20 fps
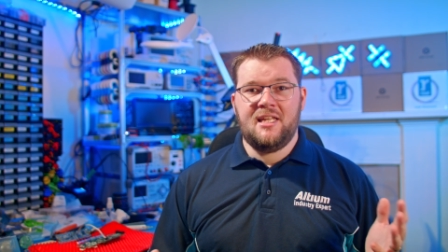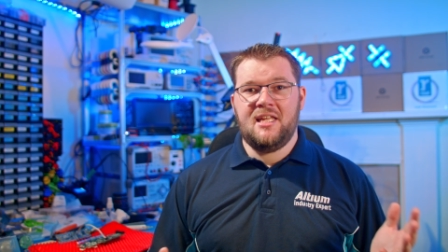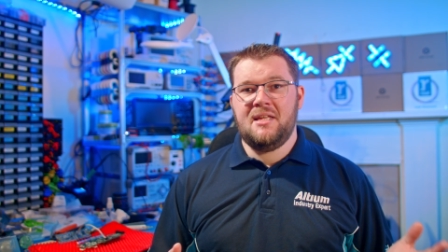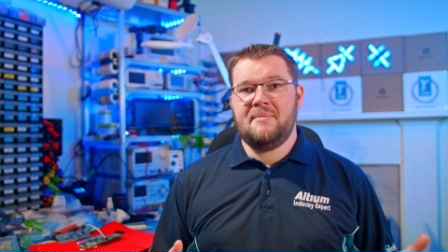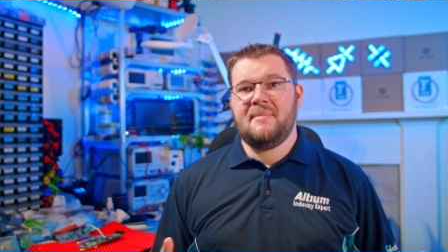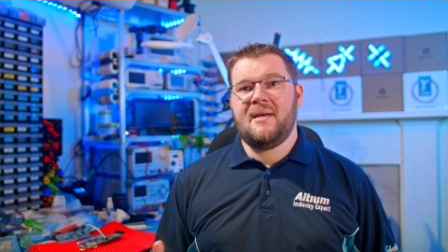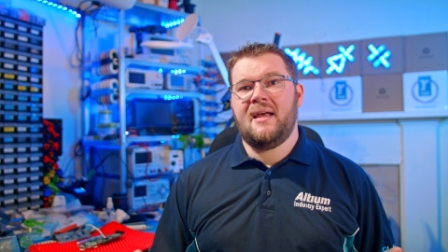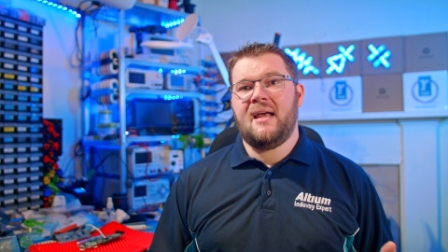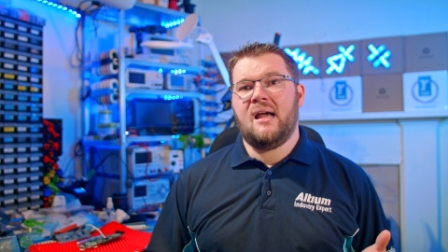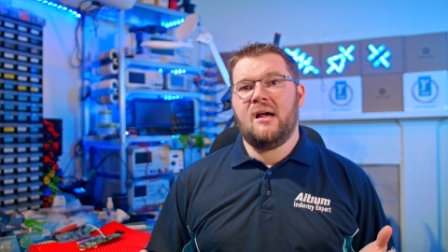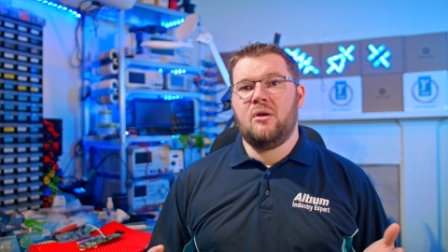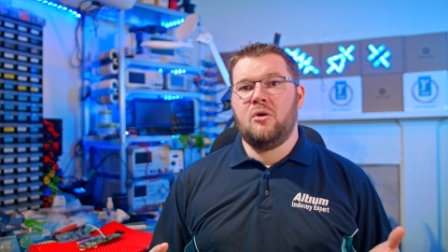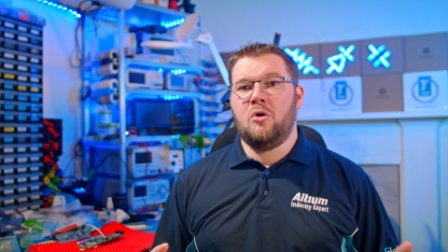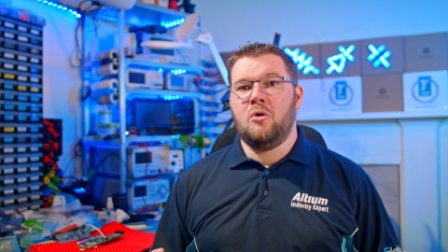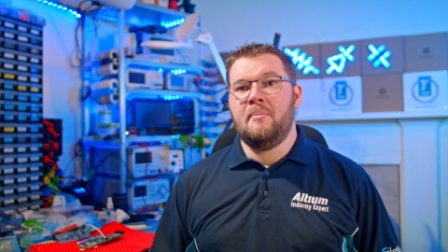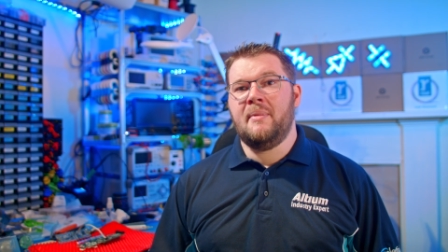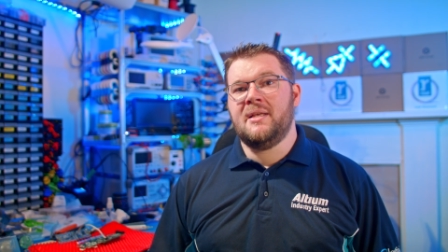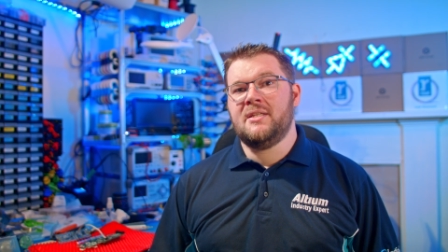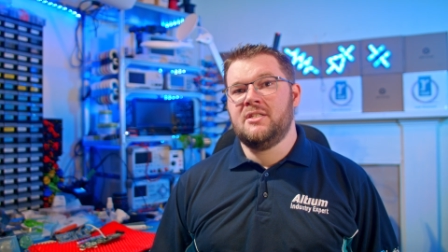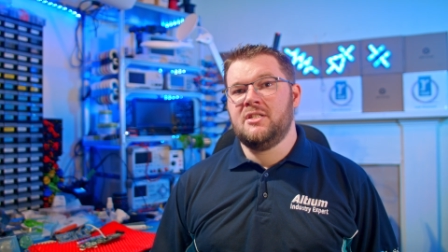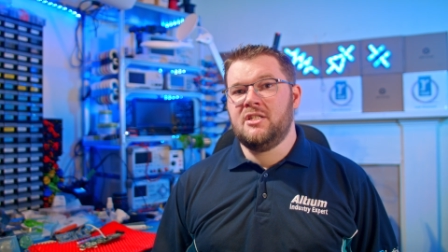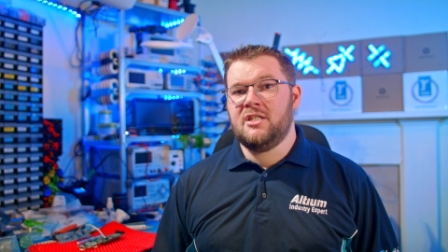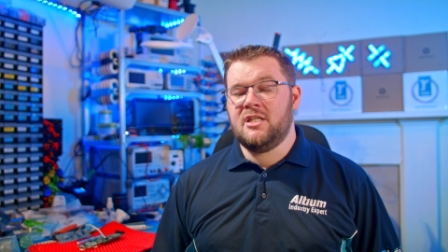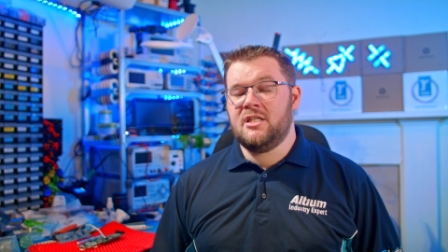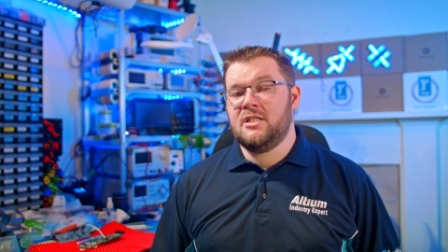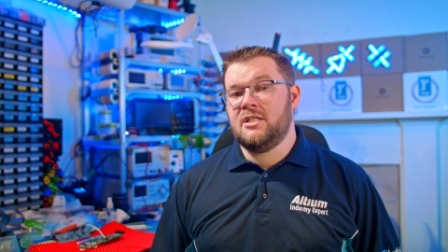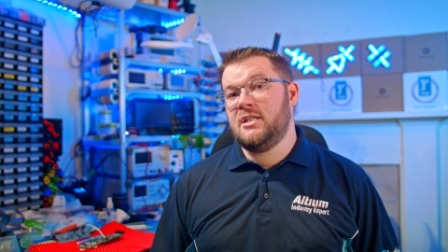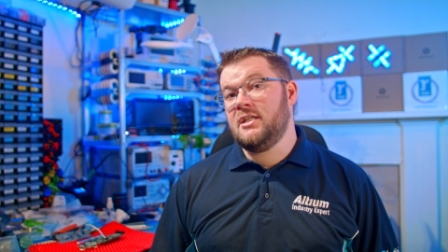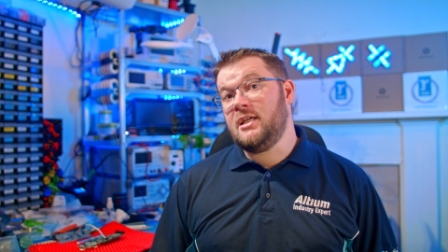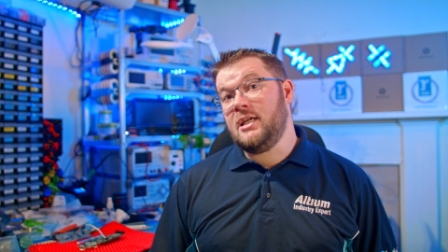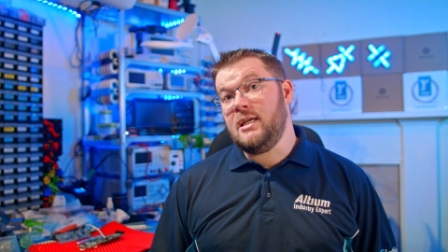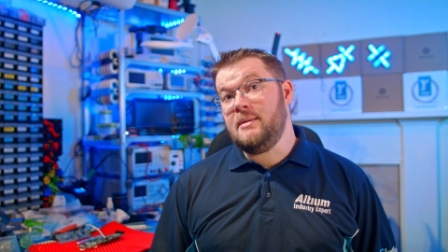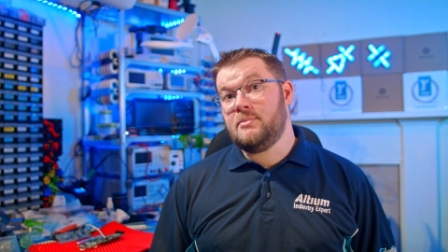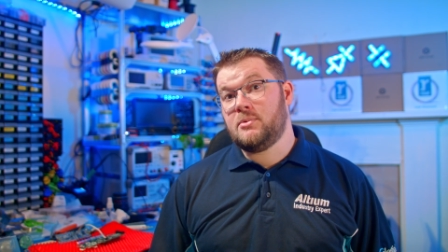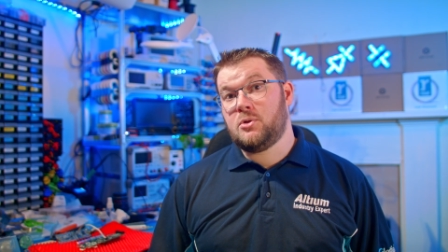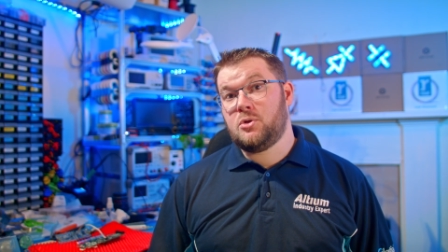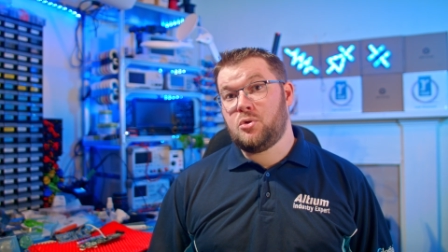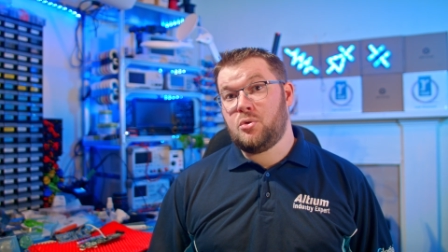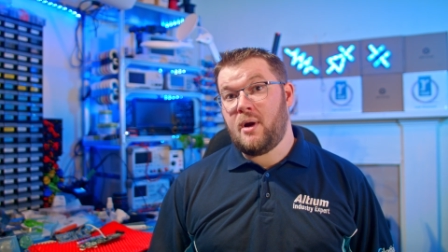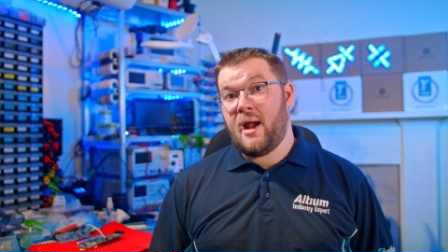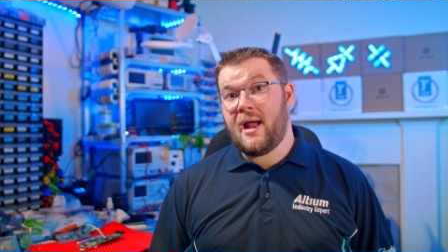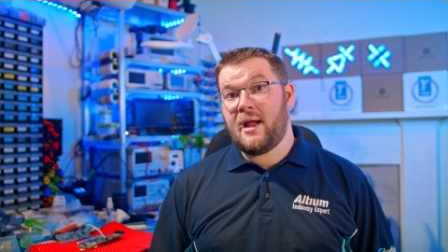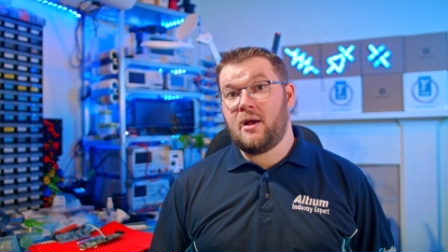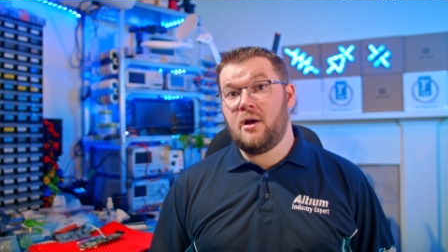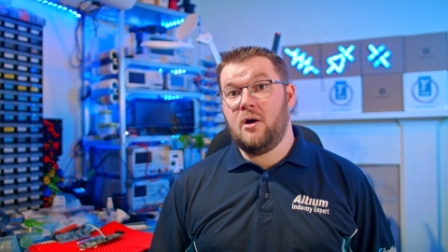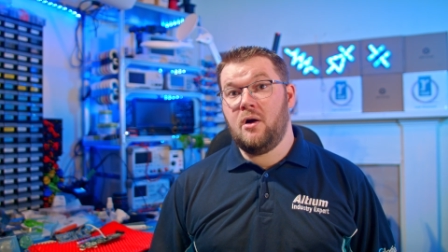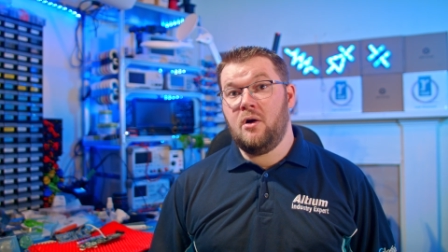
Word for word: email or messaging to keep track